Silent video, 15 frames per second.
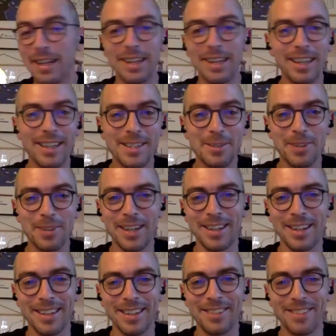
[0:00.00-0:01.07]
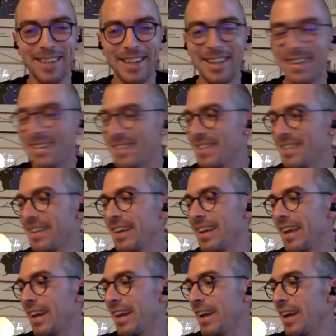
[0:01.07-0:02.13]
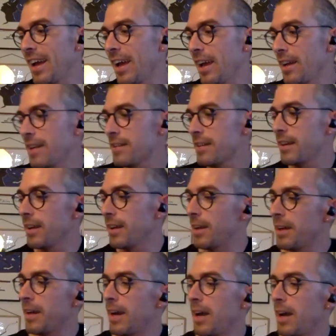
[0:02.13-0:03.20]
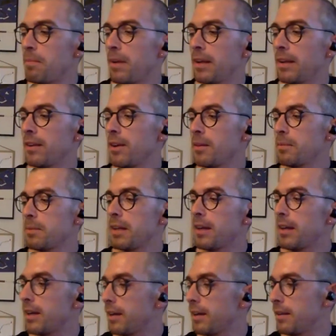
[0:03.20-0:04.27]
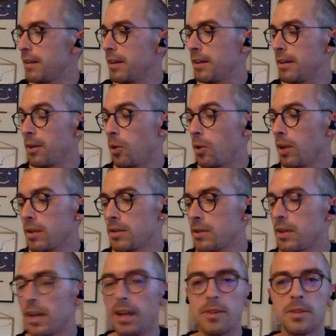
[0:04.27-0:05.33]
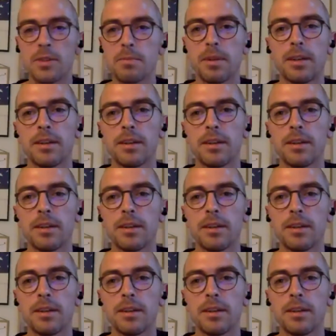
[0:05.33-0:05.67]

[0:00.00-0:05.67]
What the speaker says: but it is great, it really is. And I actually, I picked it up earlier today just